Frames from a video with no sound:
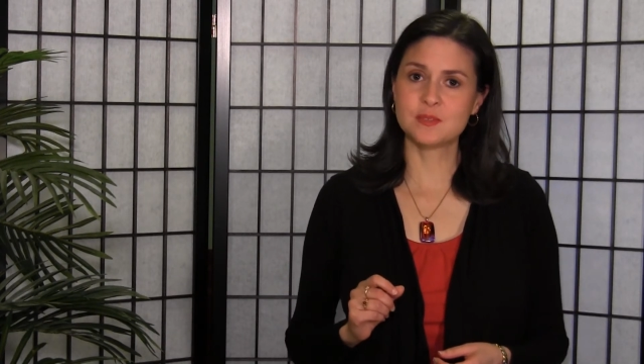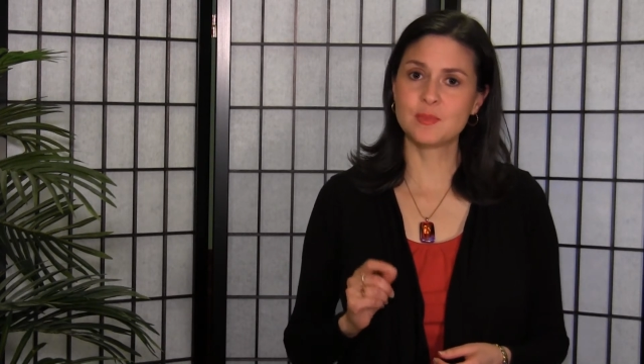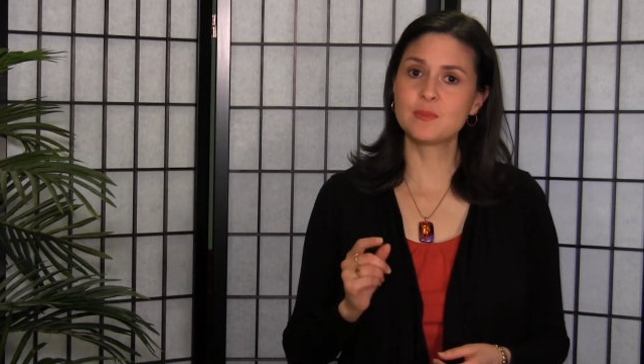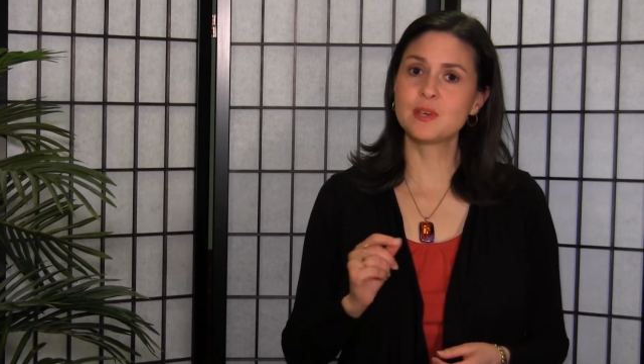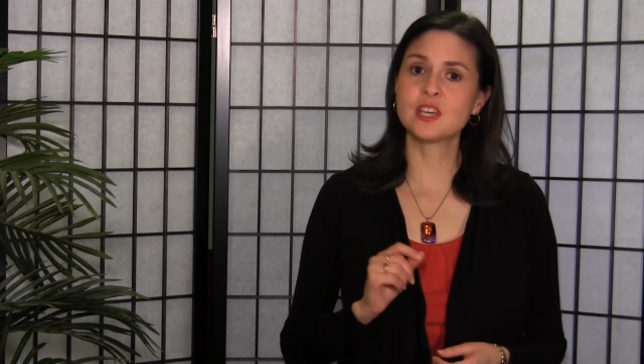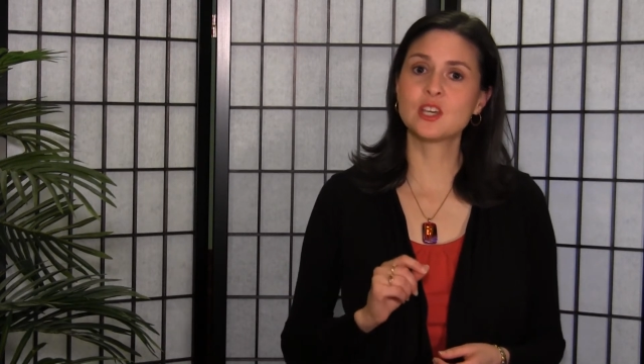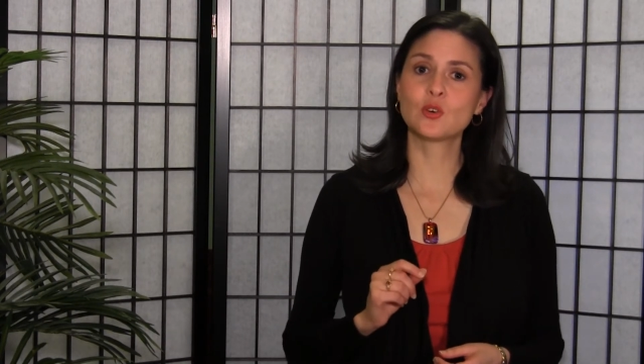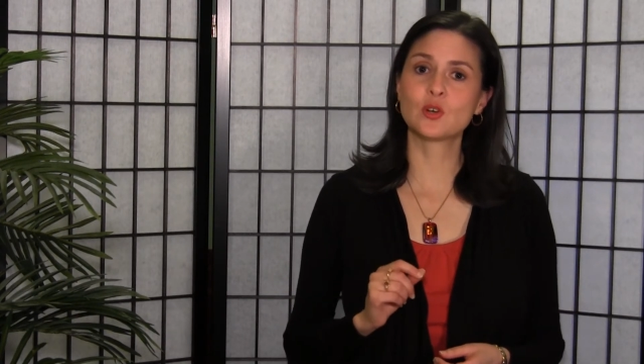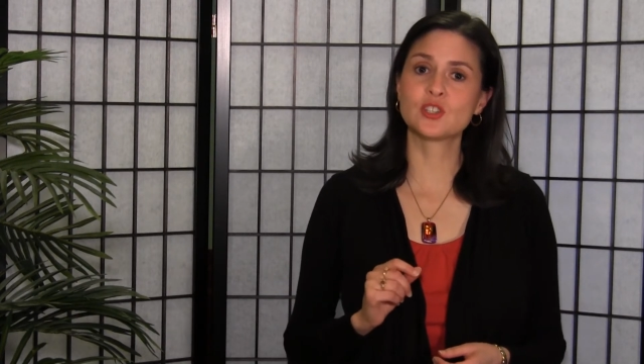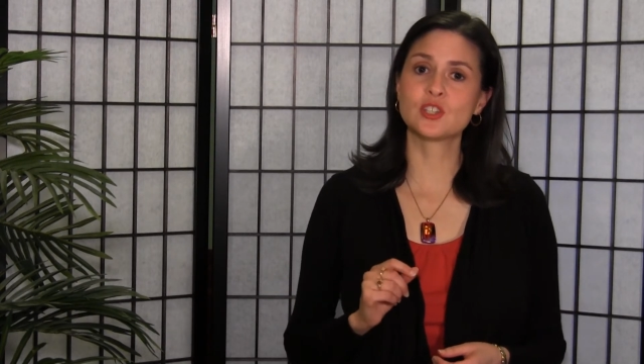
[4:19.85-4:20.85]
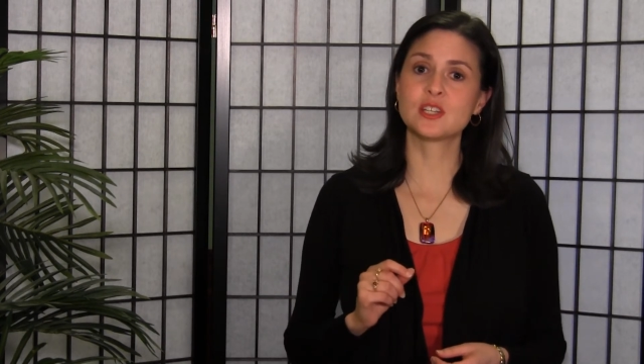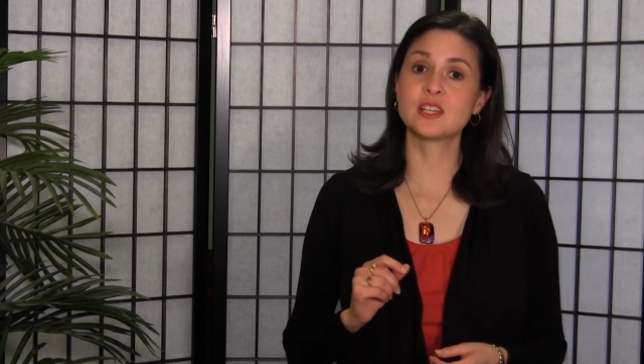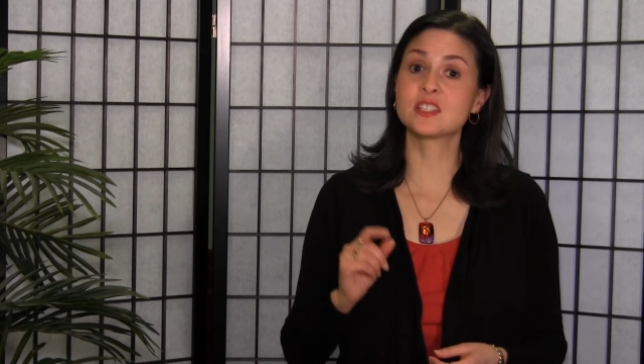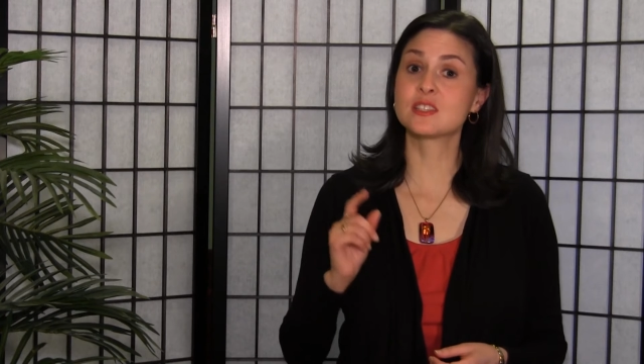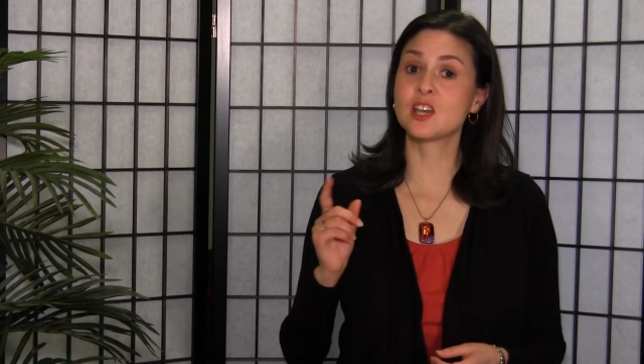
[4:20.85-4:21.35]
maybe he or she
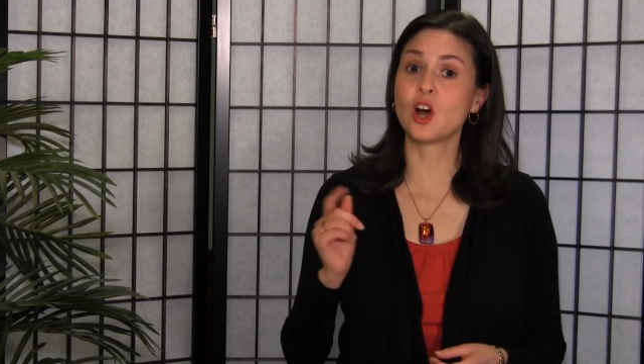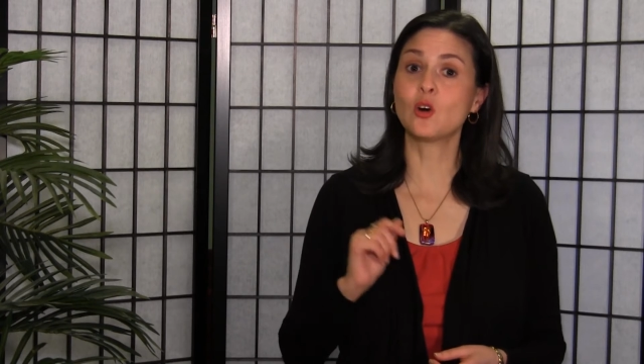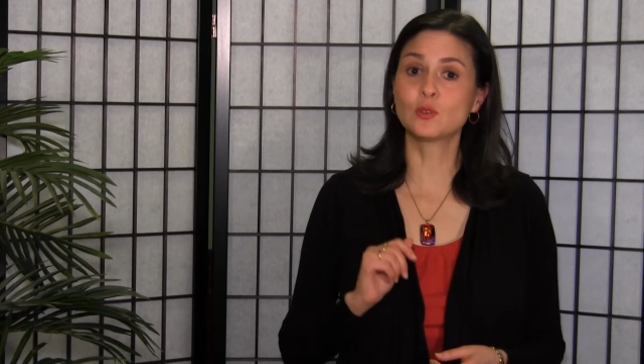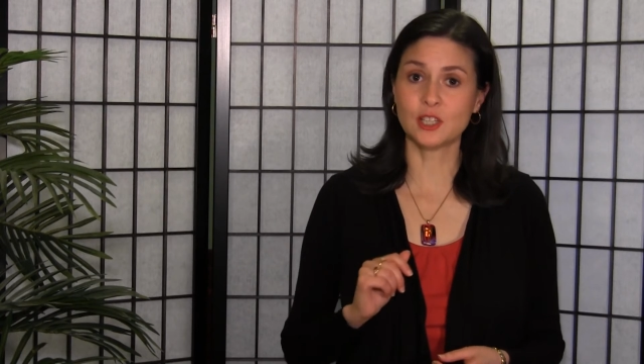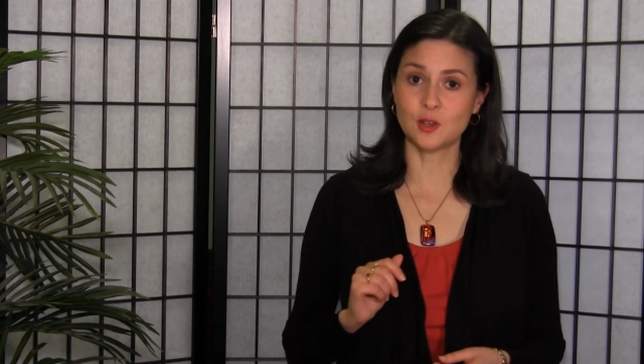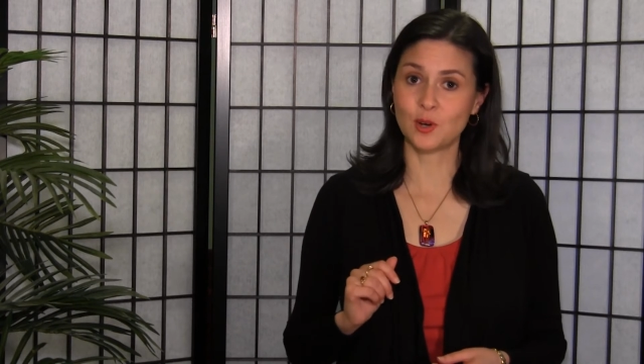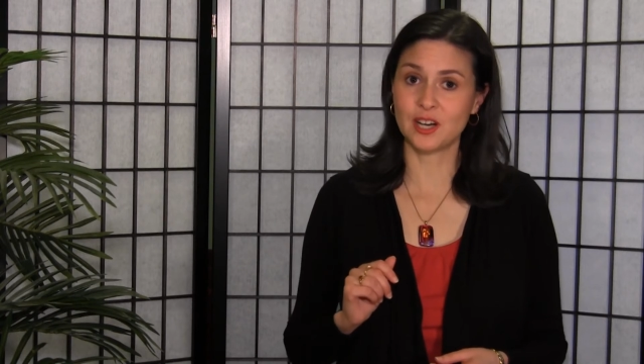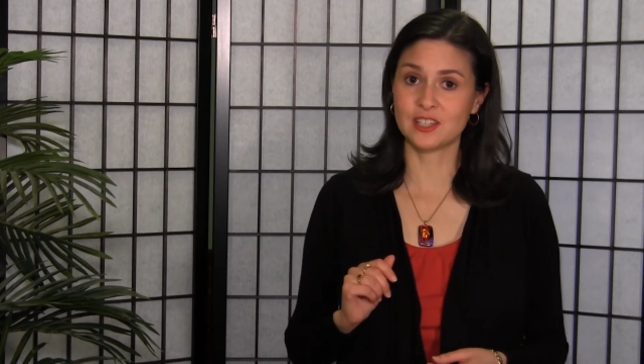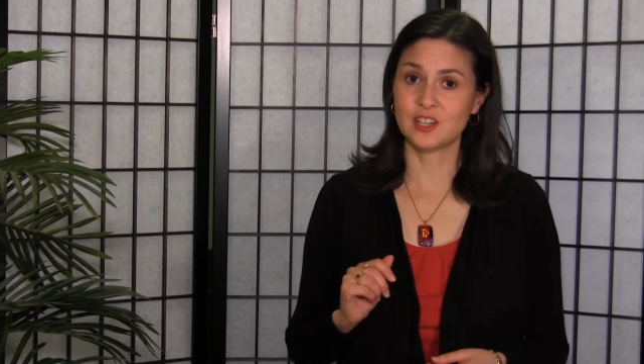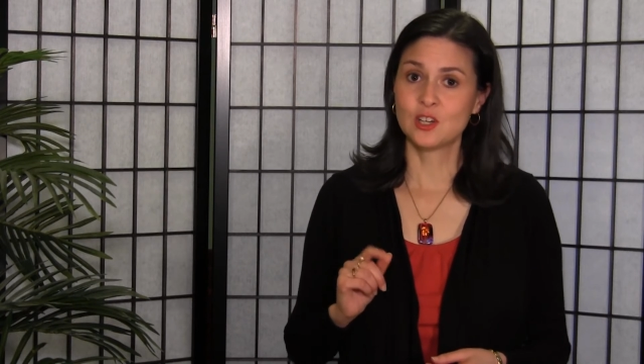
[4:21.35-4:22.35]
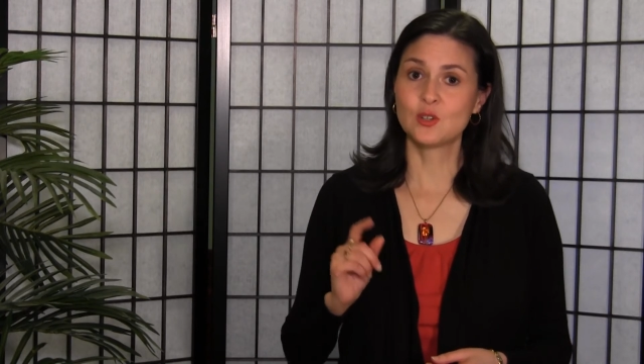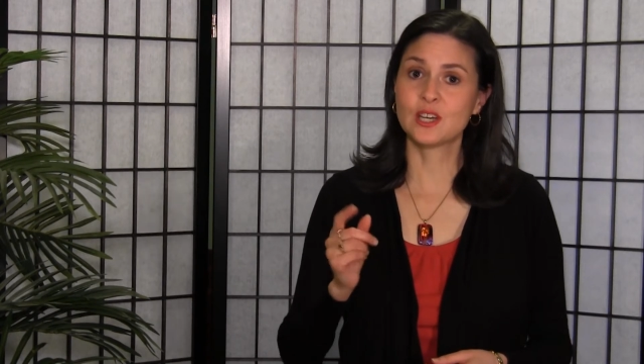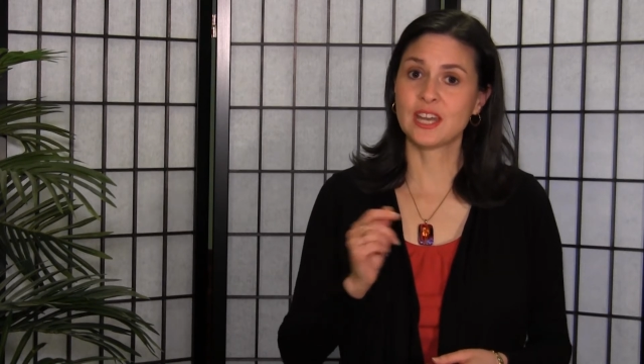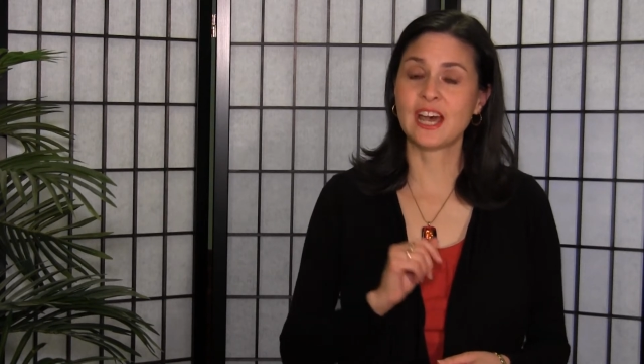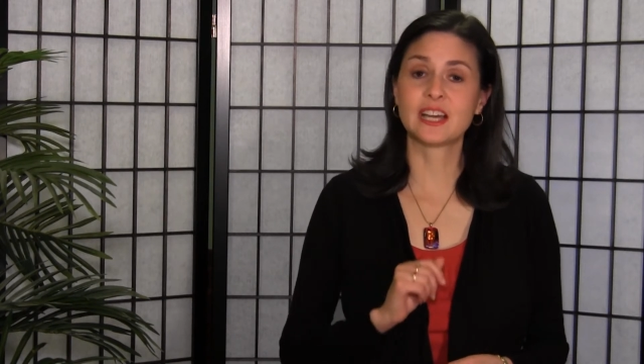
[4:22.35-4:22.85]
is the only one who
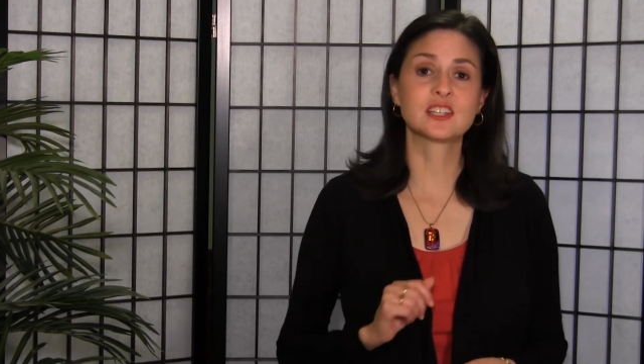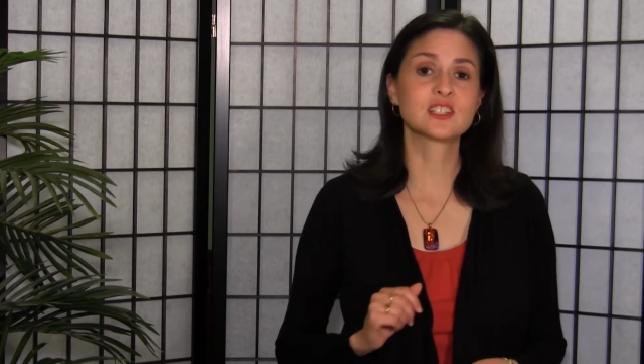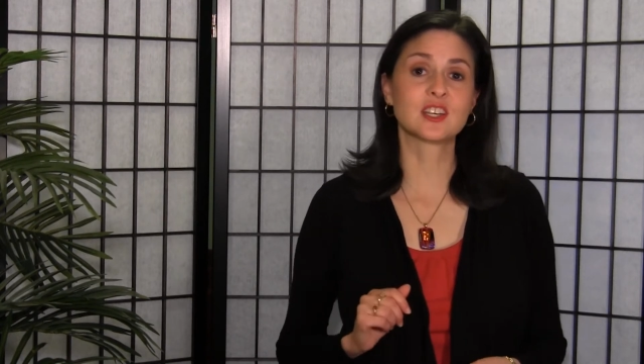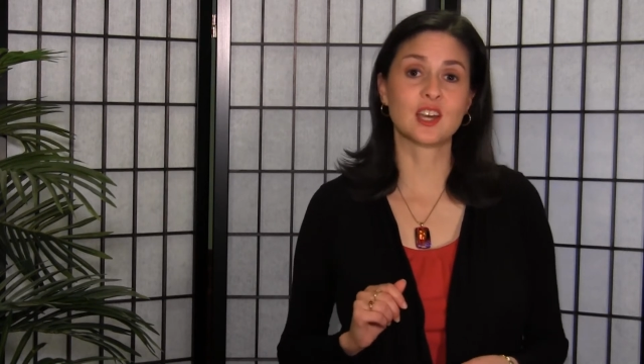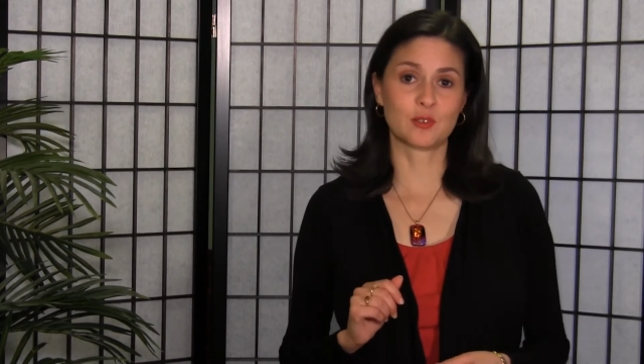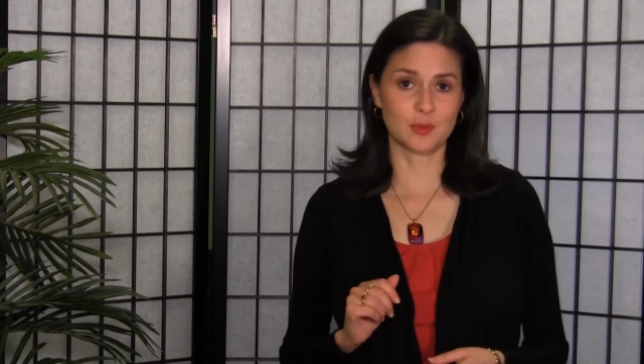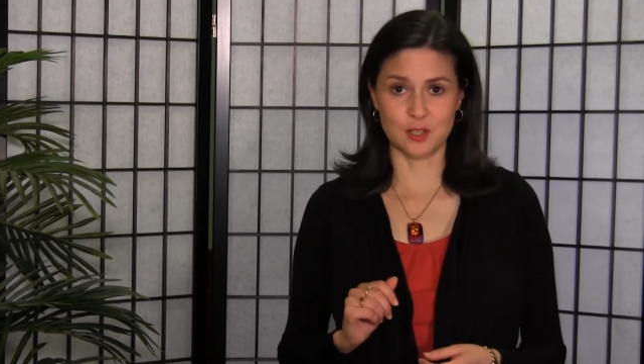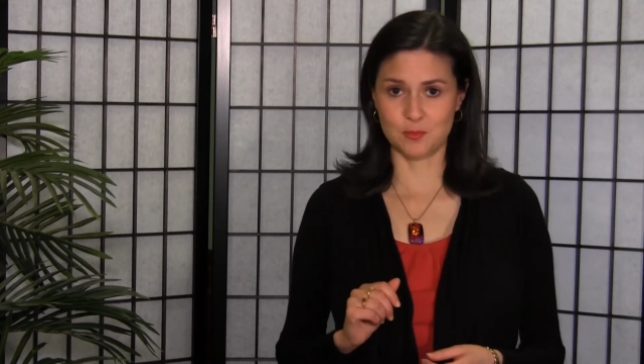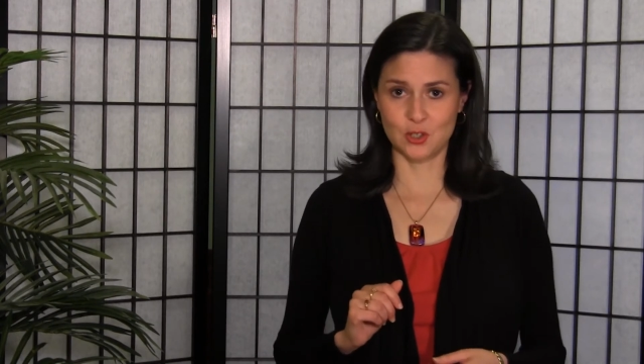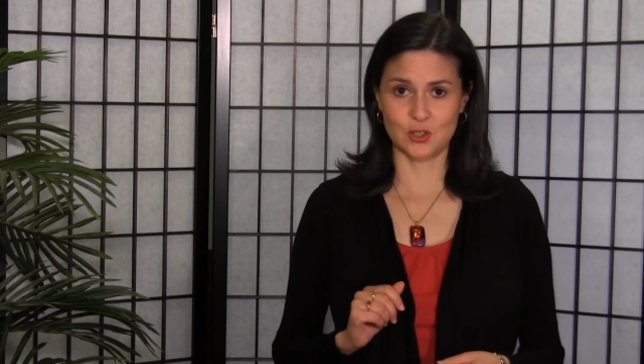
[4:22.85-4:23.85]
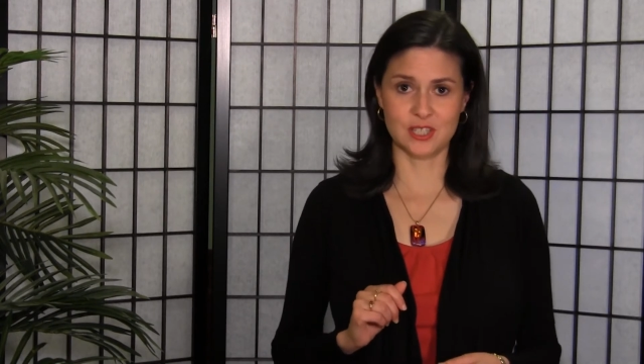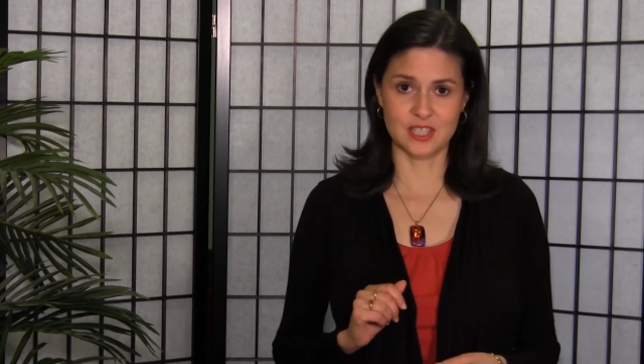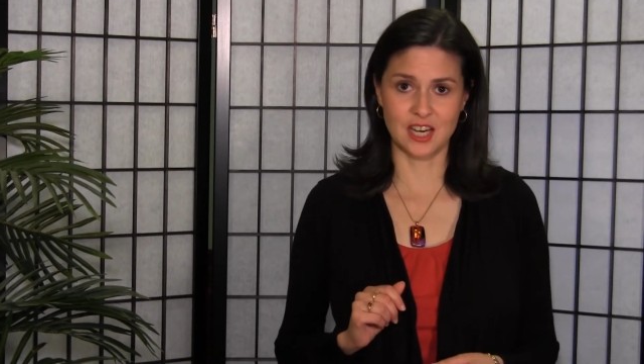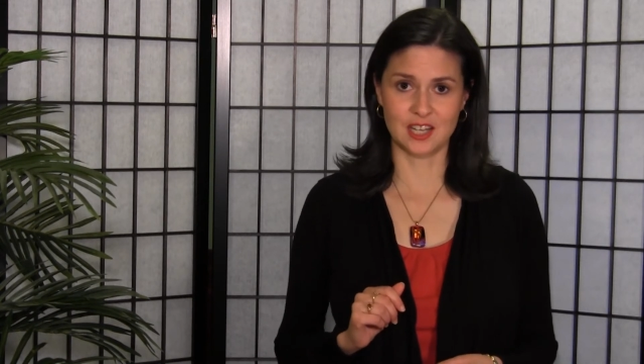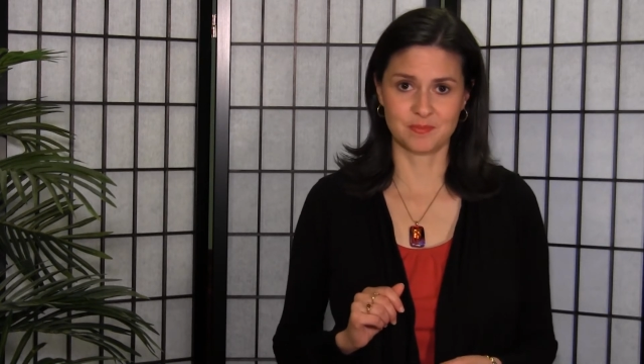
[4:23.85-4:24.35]
could hack into the government computer in
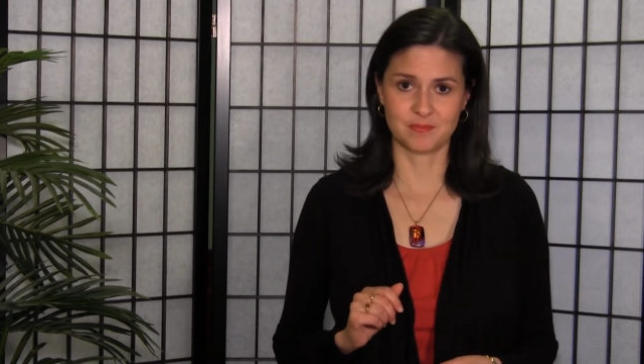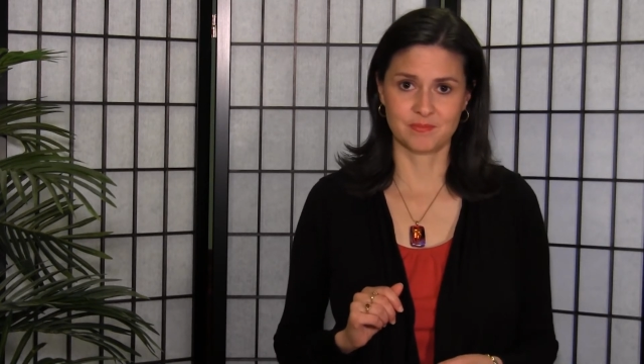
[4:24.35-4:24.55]
time.